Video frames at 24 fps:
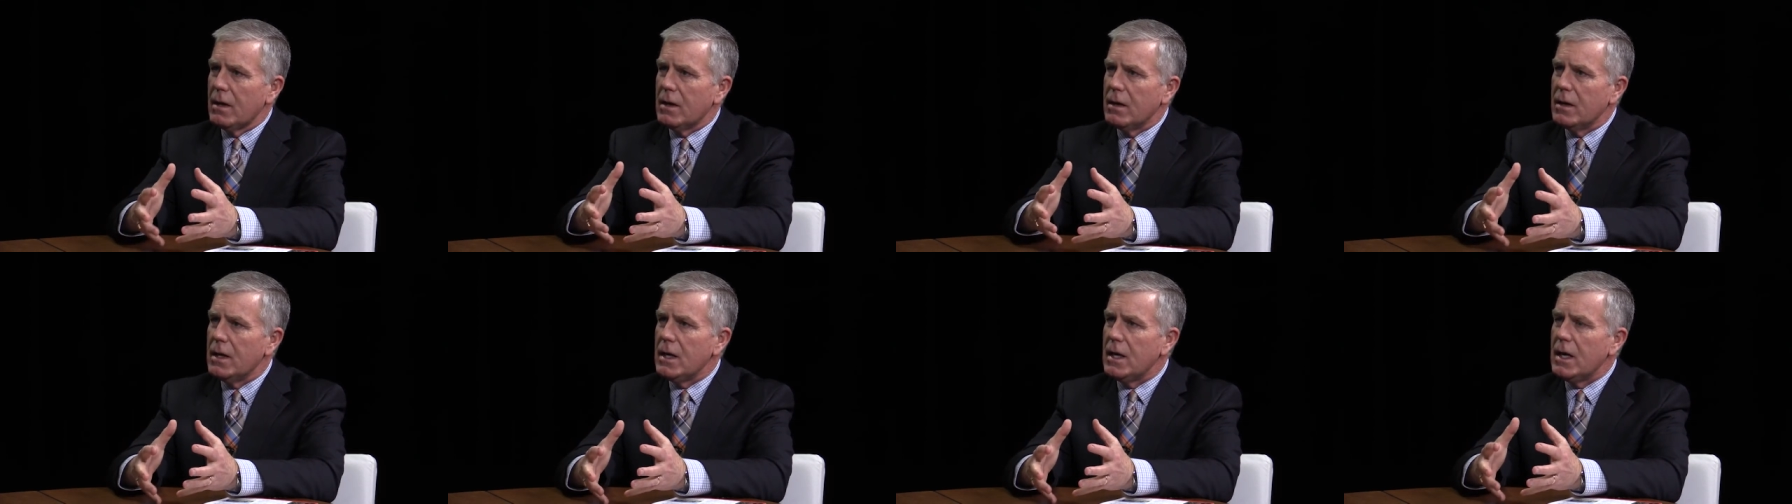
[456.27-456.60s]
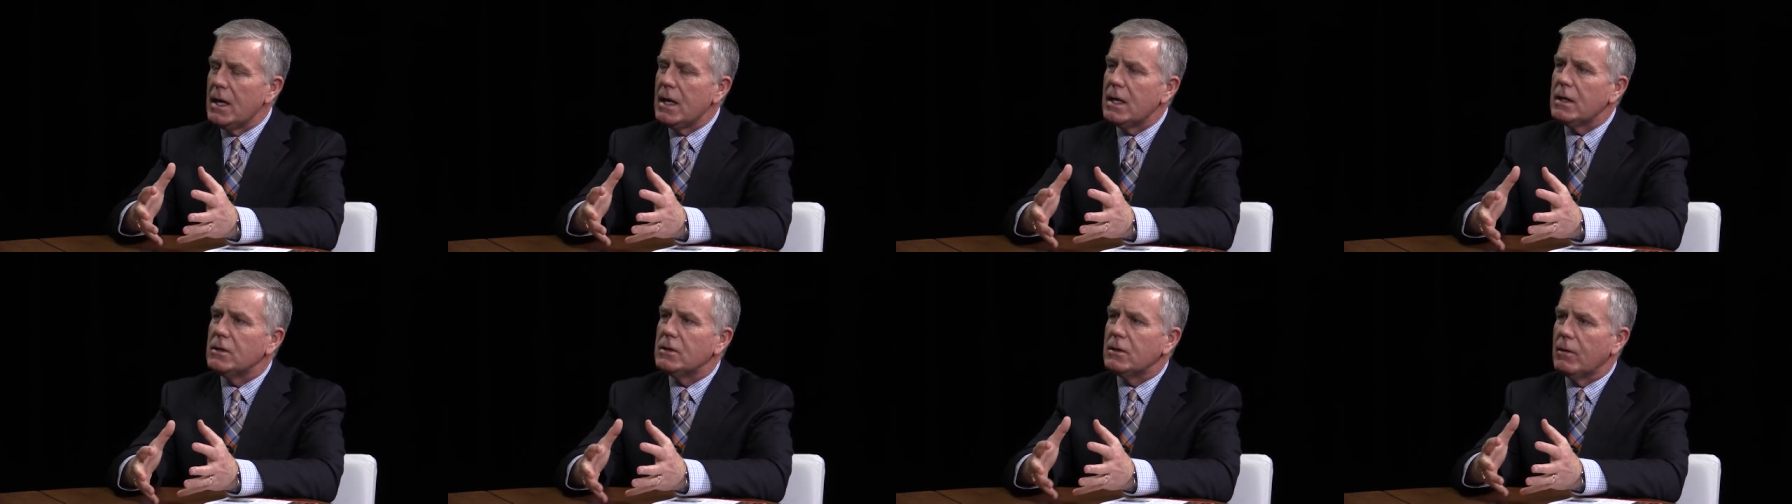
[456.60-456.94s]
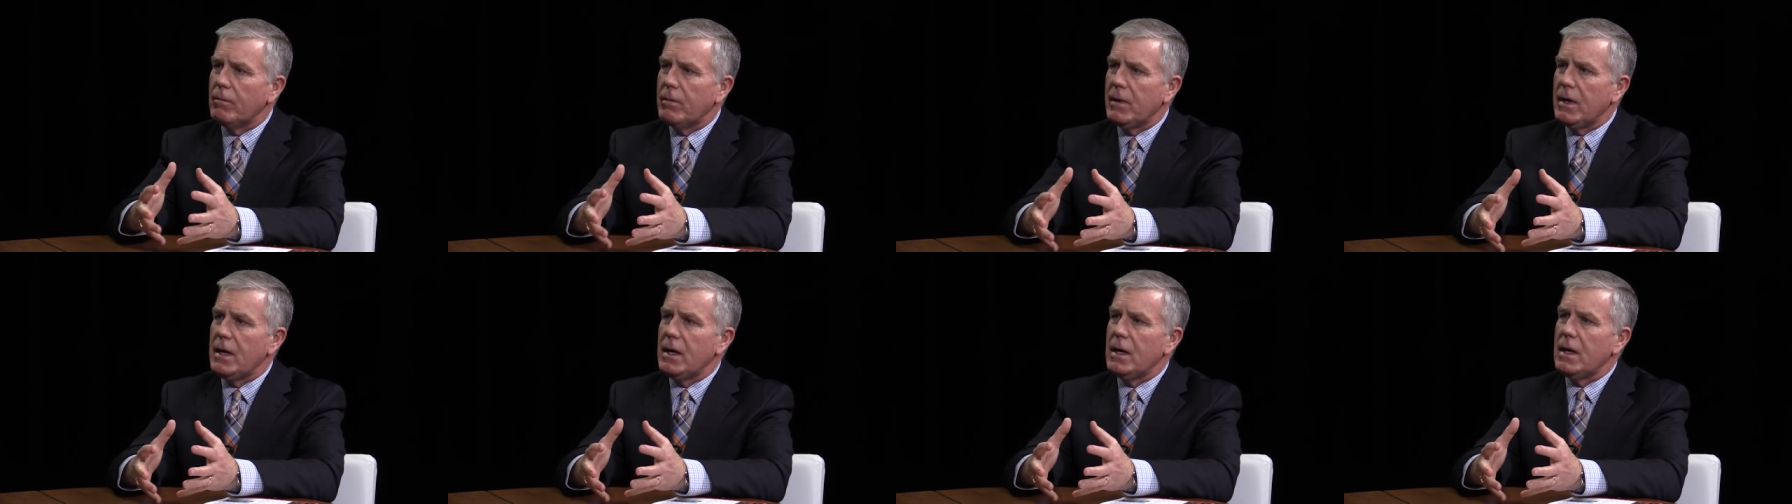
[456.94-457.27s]
need to
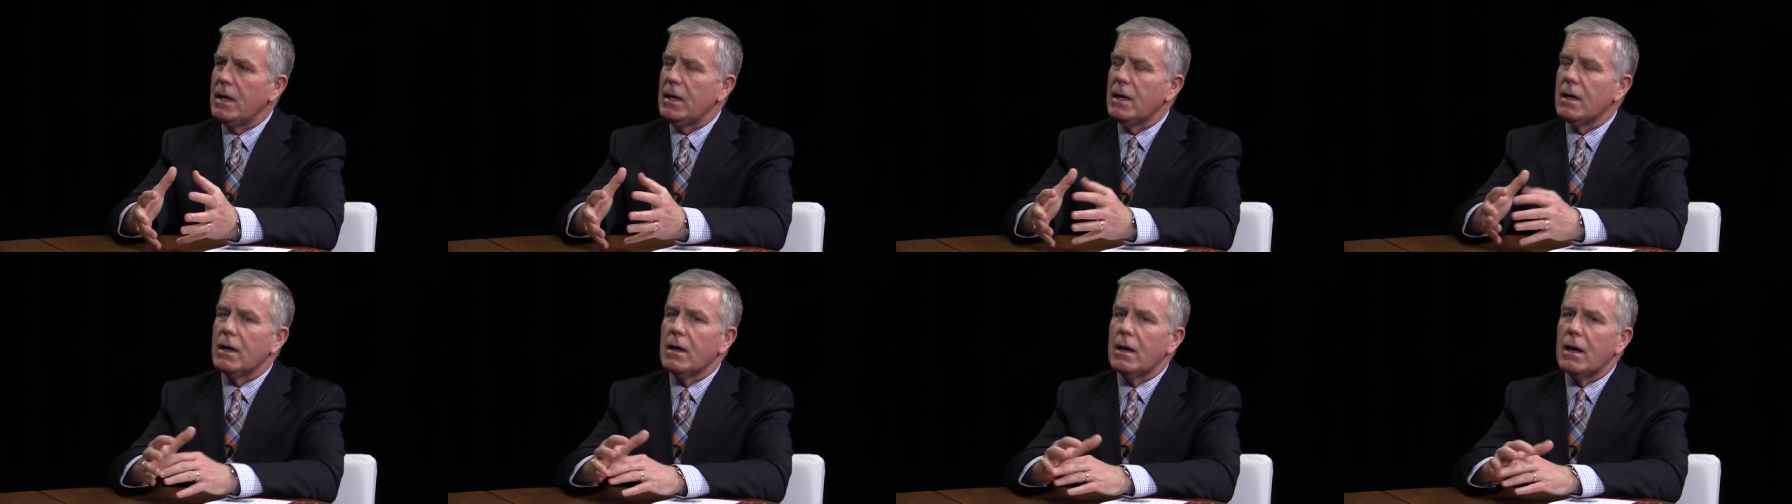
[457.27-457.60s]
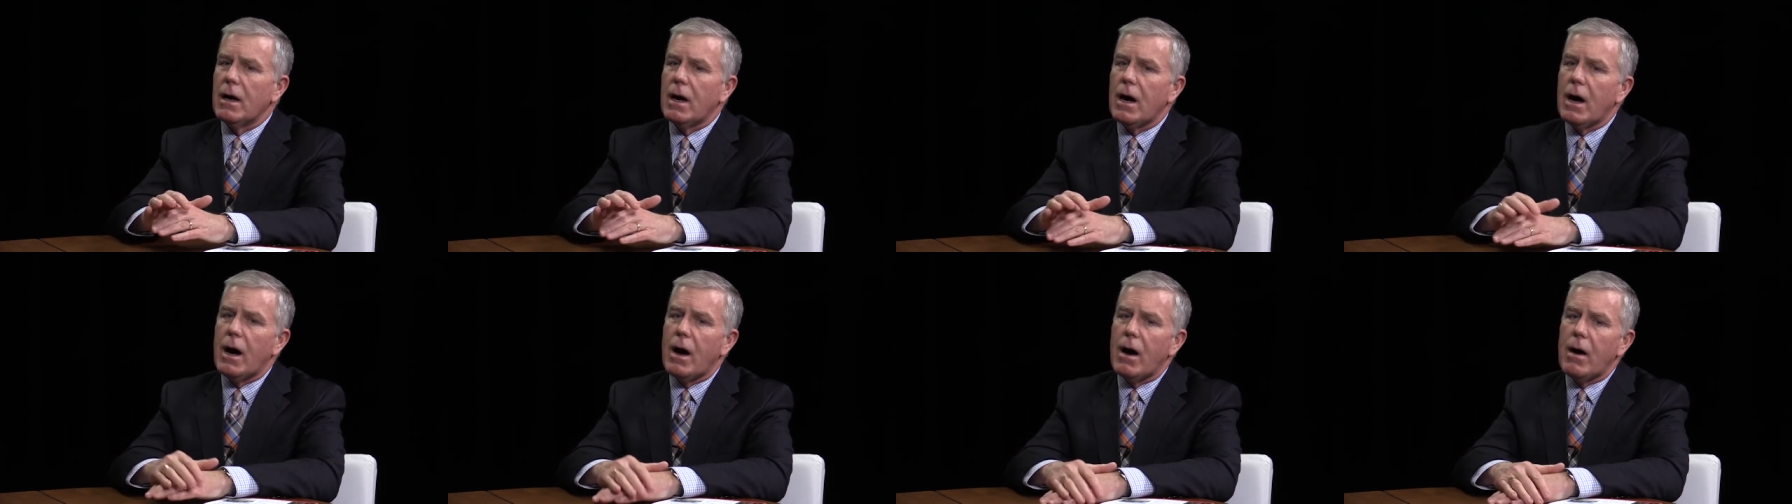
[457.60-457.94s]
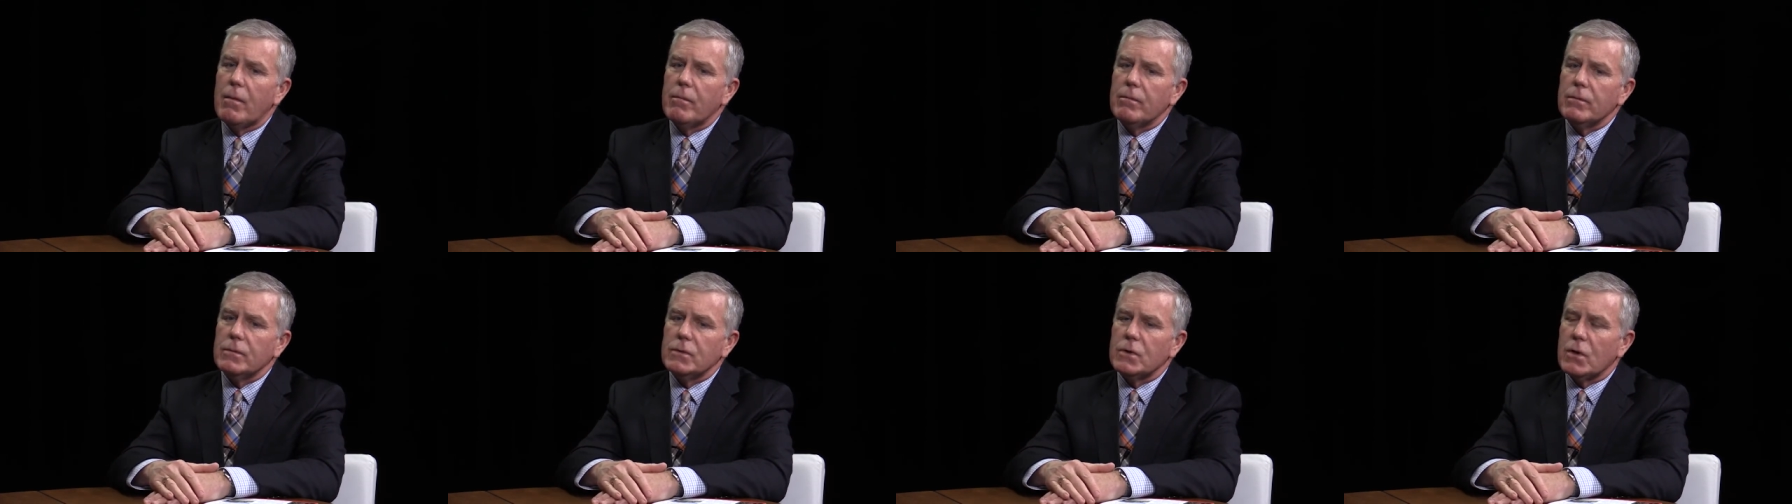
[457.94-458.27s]
be
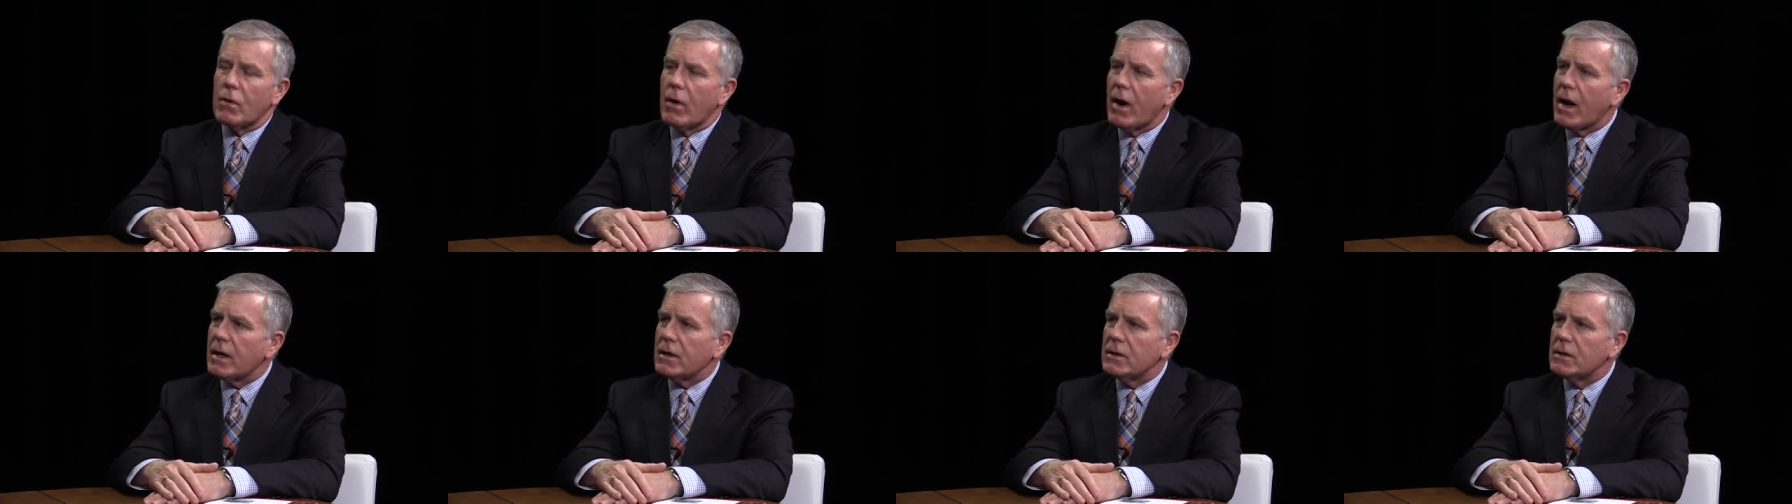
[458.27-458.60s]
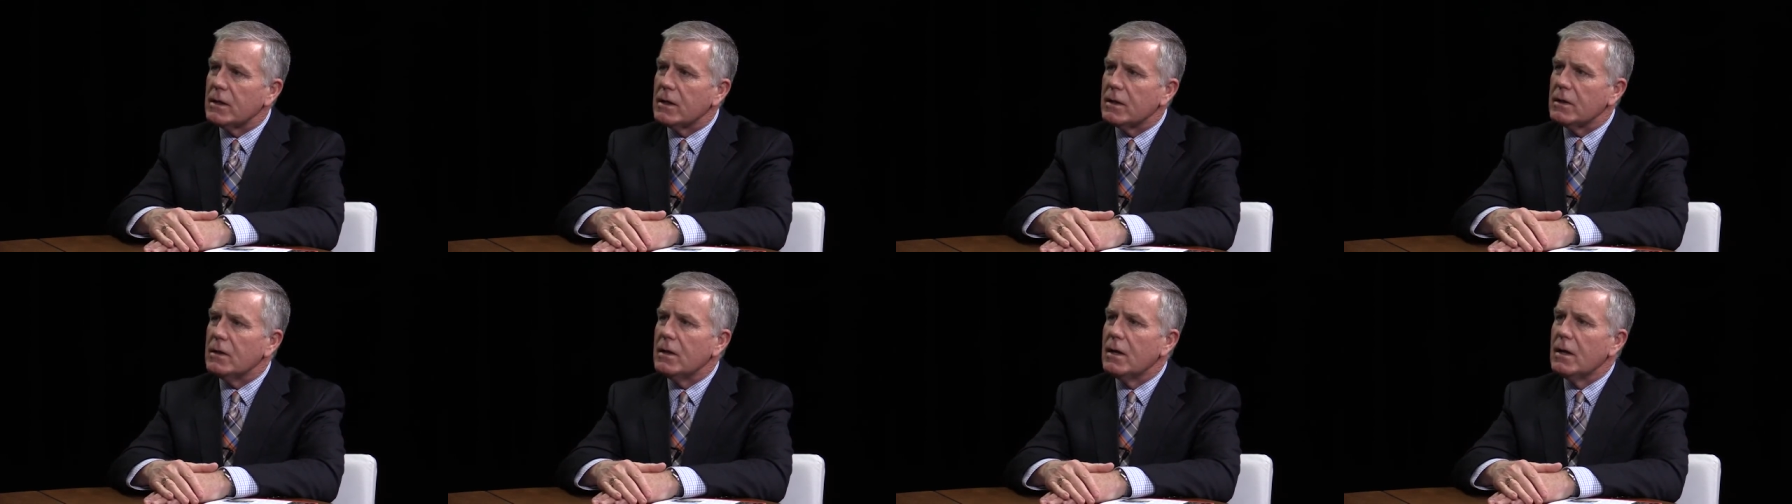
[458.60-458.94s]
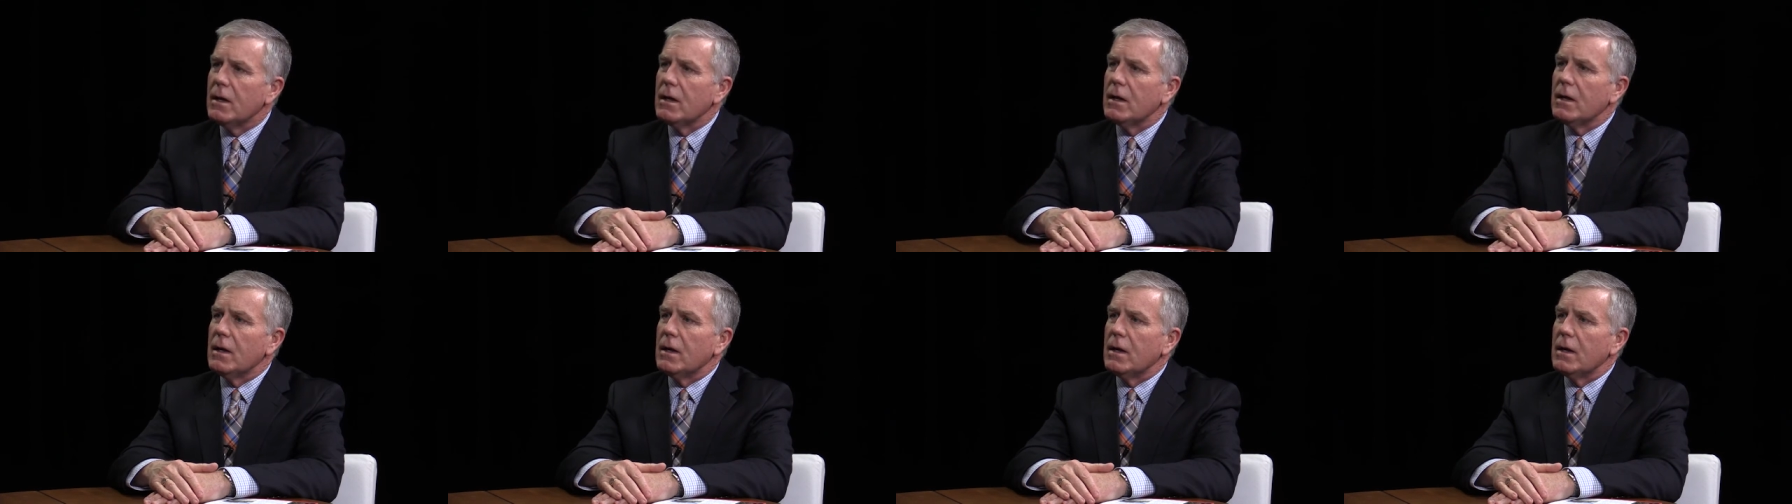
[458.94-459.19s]
um, directed